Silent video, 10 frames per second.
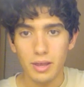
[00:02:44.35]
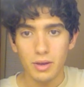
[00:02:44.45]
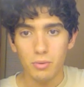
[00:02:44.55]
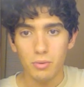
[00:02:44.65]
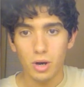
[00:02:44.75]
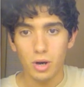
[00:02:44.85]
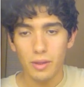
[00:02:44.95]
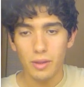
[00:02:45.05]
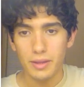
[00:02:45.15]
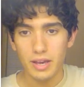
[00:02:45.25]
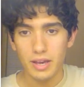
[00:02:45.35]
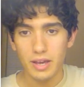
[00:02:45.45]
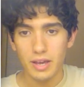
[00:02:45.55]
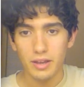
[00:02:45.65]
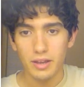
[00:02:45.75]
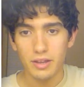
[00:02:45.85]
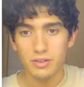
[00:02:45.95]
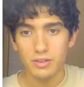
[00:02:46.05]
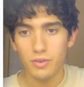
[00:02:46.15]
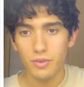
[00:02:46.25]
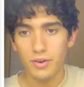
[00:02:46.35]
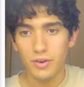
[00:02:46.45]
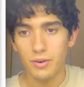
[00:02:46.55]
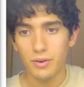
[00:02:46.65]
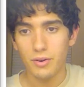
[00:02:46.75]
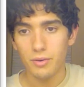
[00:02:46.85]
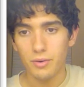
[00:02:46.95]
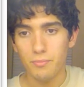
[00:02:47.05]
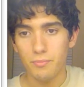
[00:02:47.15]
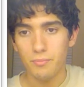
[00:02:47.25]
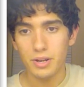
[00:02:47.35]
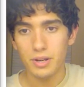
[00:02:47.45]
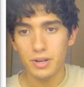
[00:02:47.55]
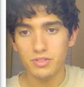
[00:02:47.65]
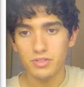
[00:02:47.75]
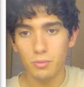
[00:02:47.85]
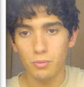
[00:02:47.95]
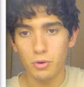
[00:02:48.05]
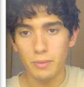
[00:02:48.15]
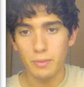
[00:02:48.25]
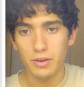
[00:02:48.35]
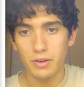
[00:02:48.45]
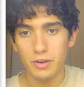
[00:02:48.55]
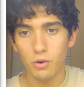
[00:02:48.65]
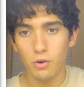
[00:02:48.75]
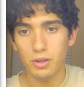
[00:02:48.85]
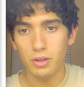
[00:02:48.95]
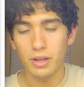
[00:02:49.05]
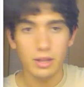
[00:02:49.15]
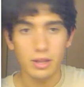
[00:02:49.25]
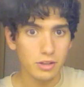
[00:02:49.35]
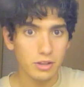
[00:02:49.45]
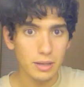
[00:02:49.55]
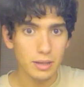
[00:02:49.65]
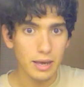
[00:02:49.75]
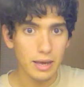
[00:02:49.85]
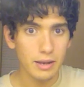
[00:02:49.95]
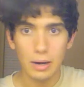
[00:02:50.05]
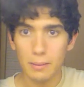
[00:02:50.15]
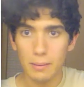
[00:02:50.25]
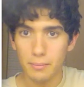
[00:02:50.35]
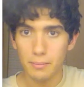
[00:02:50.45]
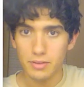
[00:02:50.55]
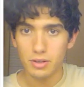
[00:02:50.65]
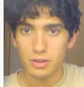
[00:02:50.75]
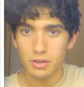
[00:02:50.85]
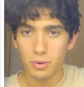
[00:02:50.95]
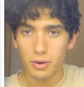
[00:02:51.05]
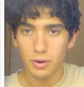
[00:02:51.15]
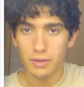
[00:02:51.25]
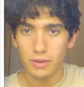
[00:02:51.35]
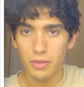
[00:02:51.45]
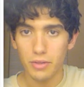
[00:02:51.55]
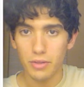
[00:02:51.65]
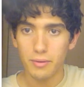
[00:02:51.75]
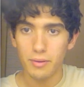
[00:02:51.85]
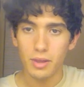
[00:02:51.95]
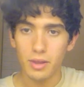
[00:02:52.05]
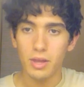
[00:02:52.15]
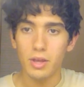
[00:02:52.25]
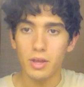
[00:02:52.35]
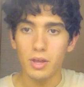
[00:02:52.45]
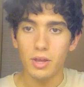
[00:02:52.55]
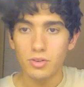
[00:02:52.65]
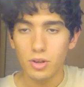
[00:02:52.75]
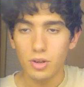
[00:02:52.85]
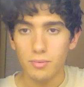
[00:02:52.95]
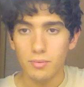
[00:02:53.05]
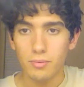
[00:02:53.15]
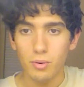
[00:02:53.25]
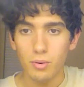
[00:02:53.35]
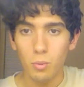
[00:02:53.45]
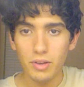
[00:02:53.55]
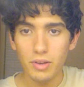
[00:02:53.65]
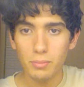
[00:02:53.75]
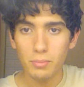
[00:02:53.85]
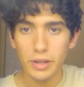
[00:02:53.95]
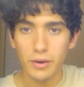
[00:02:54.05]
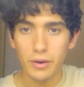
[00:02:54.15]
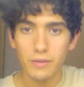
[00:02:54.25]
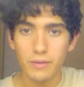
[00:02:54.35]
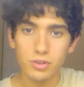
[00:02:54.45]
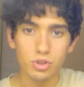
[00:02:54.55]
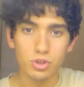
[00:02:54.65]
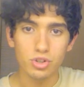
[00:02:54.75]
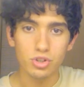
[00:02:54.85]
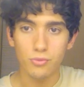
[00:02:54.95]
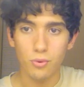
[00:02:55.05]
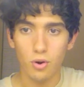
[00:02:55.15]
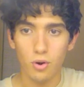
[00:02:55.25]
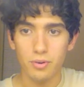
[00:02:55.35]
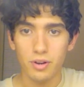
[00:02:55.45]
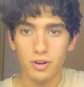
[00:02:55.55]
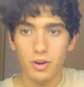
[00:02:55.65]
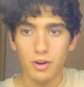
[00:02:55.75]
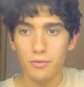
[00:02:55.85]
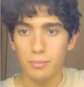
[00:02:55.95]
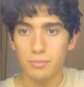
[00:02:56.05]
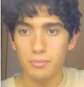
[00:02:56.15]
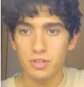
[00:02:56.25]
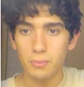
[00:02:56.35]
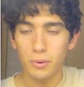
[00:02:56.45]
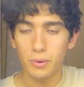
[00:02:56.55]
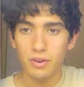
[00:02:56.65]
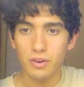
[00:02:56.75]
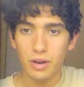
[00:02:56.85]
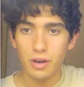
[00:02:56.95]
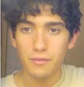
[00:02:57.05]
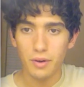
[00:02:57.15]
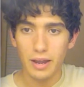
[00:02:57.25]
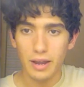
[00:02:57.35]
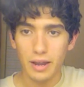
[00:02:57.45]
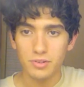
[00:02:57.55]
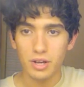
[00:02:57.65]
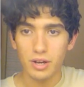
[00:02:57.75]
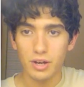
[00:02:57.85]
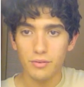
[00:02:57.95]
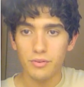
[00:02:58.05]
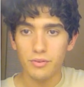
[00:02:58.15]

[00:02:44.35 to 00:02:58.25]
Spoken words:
all that being said, again, it's a pretty simple rudimentary formula. Let's apply it in a problem and see it work out together. So, what is the molarity of a solution formed from 6.75 grams of